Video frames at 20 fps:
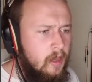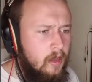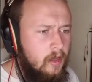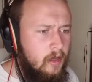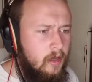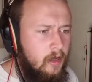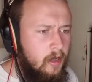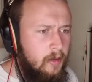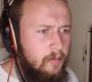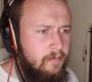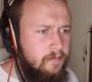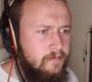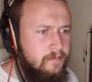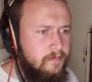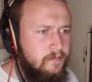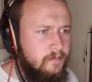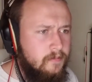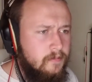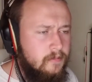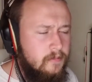Um,
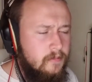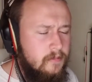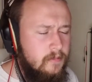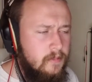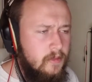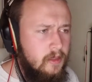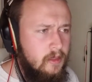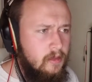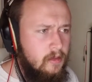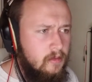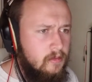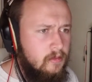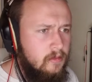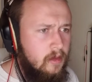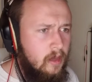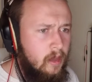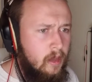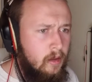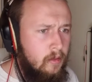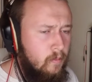
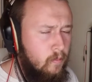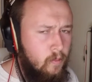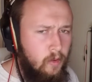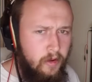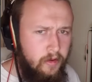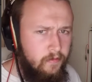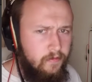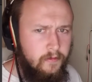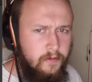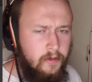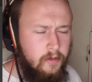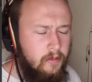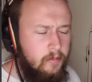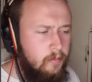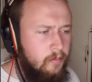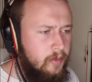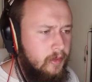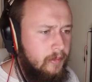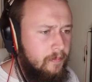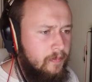uh, wonderful,
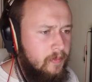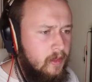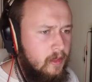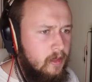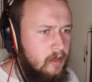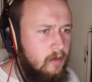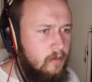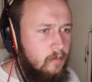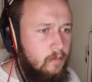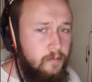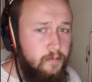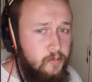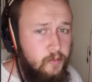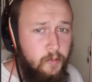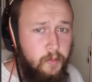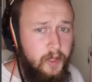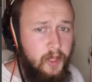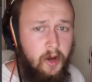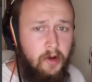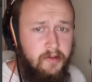but
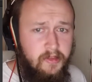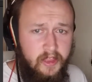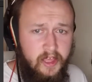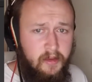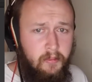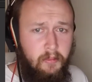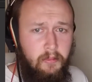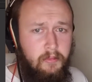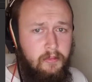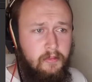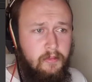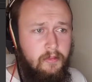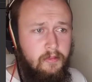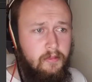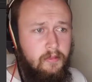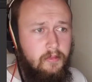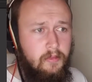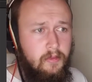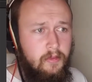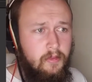we aren't them,
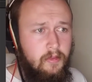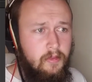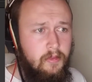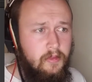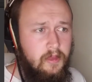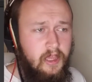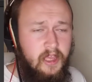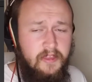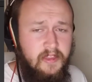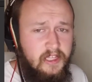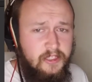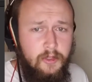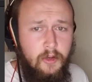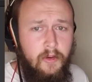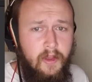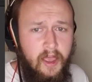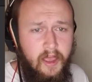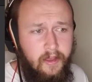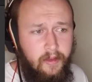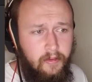and that's
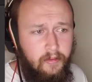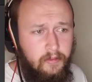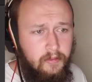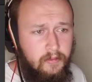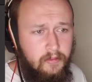okay.